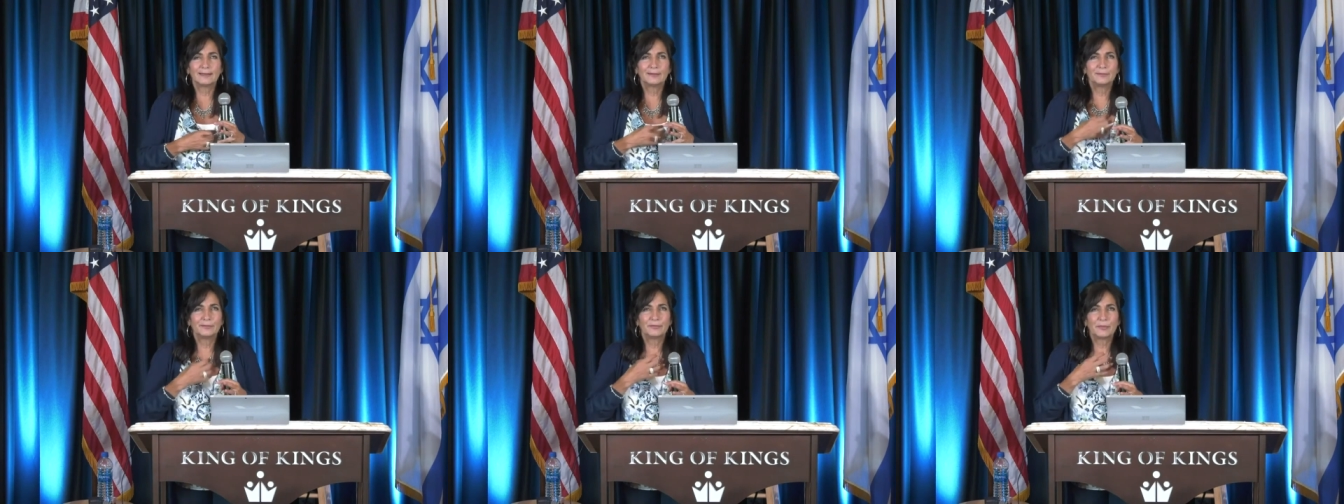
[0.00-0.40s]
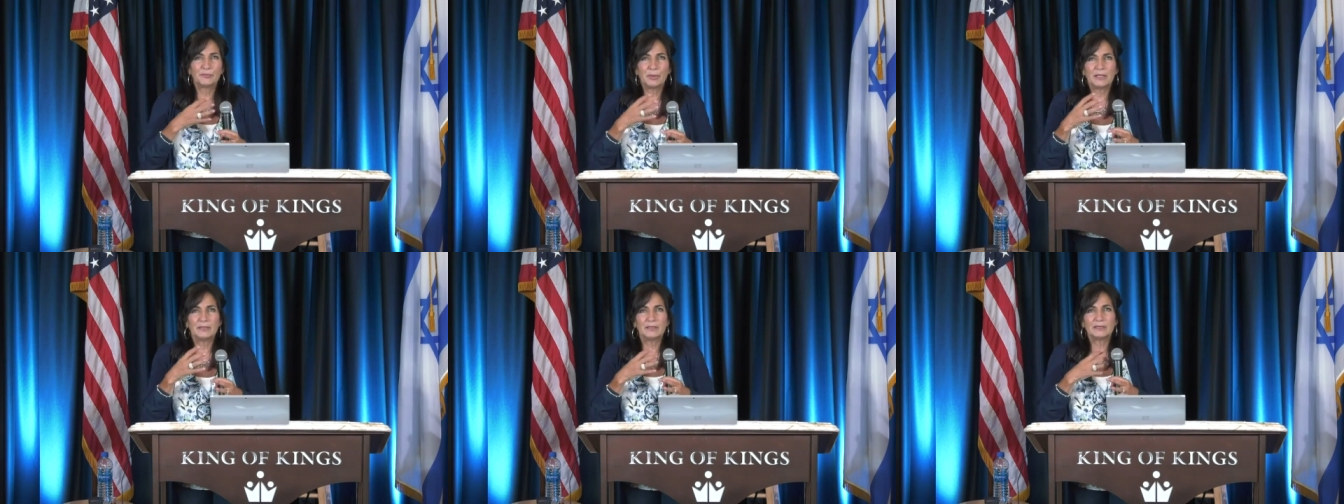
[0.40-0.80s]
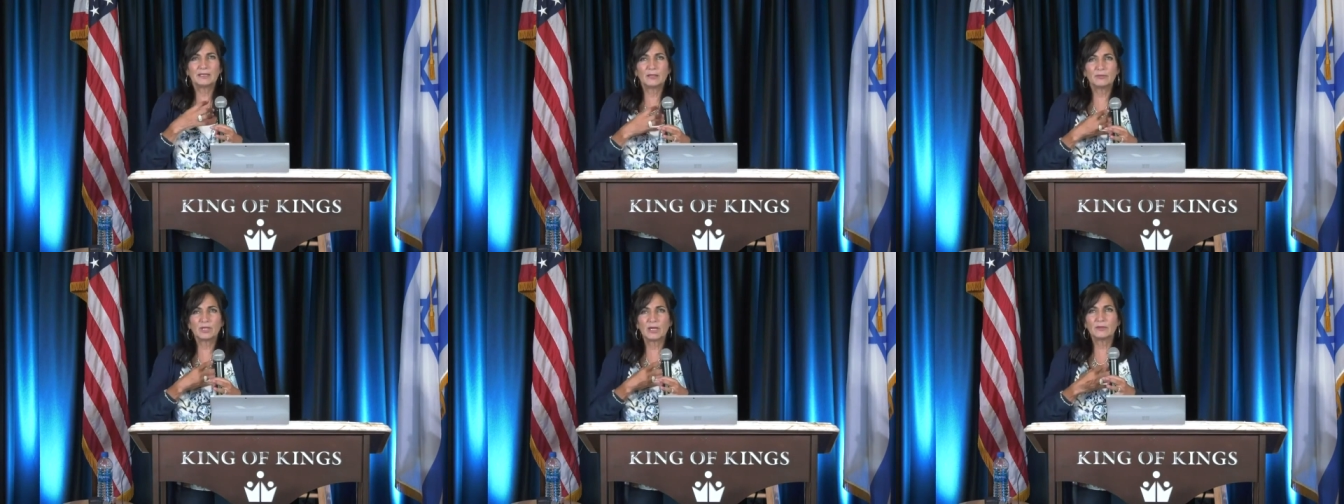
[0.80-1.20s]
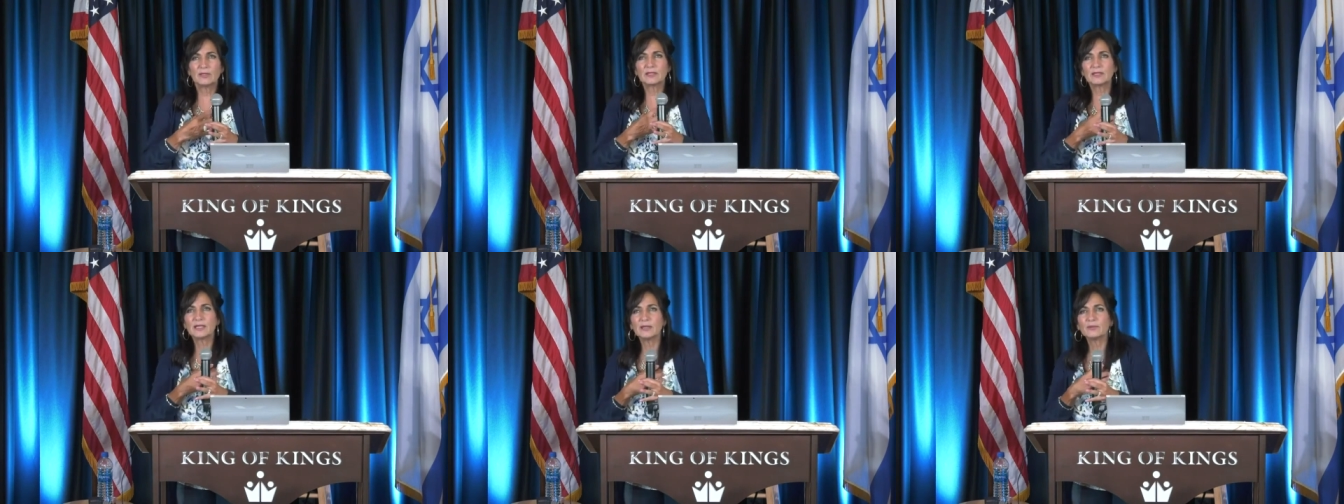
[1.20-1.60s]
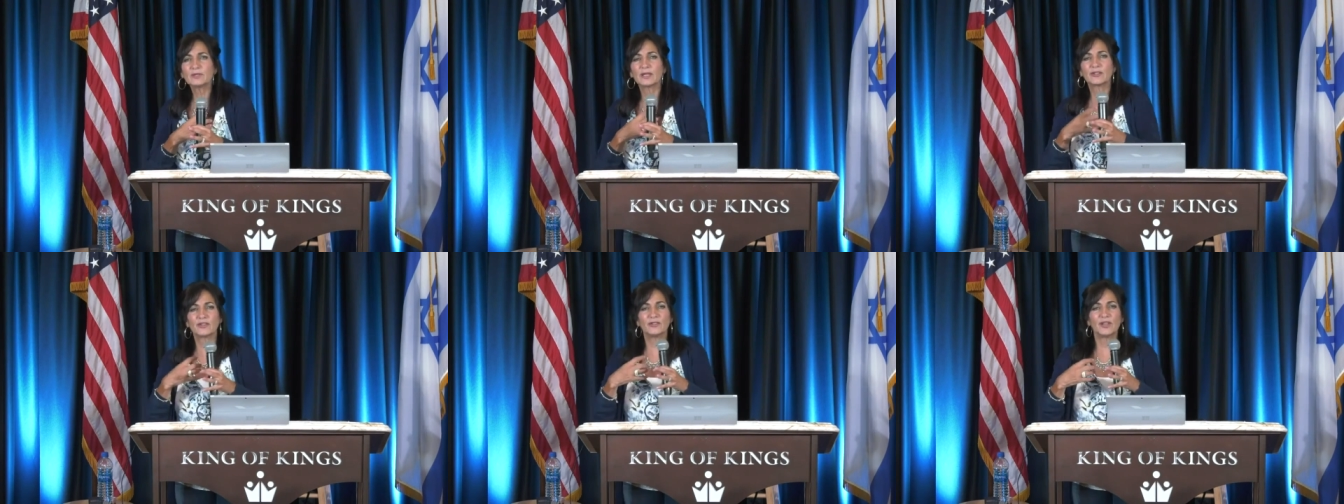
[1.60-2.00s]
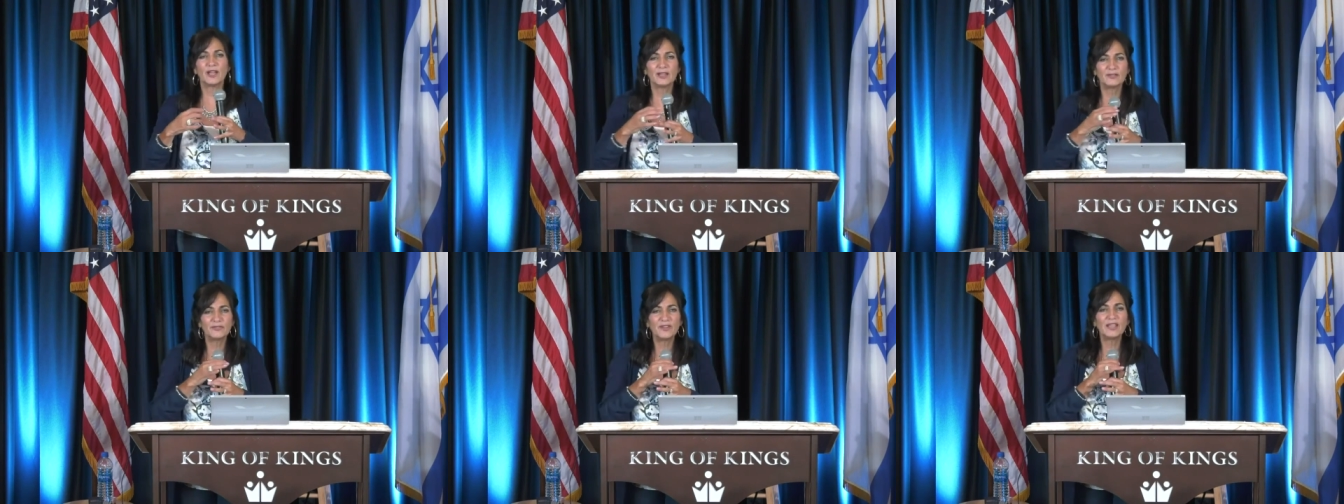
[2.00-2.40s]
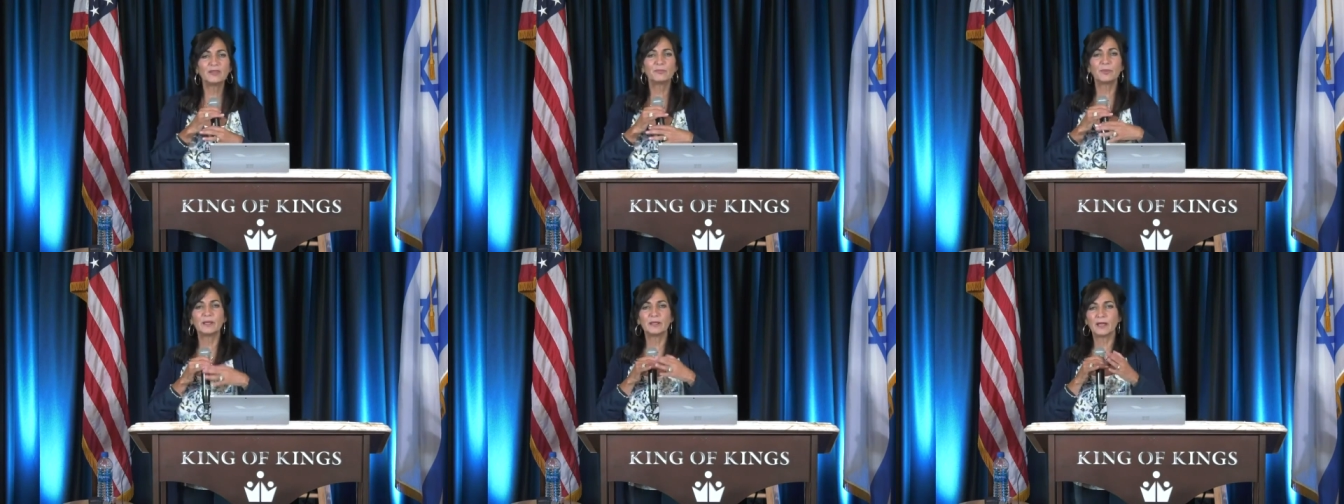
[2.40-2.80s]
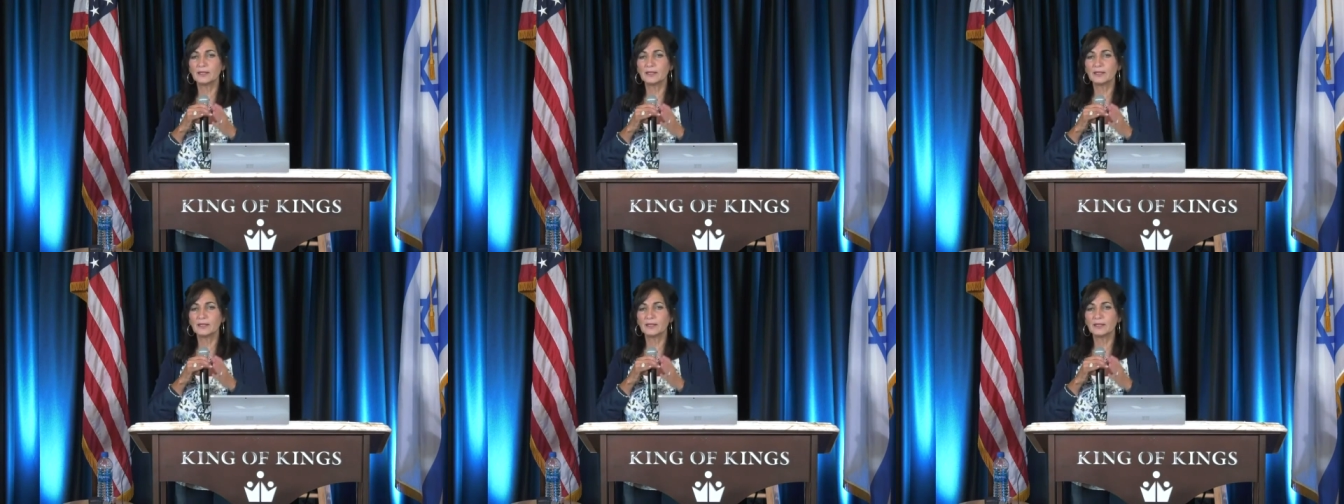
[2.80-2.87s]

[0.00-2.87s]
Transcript: But sometimes it seems like you're not in faith.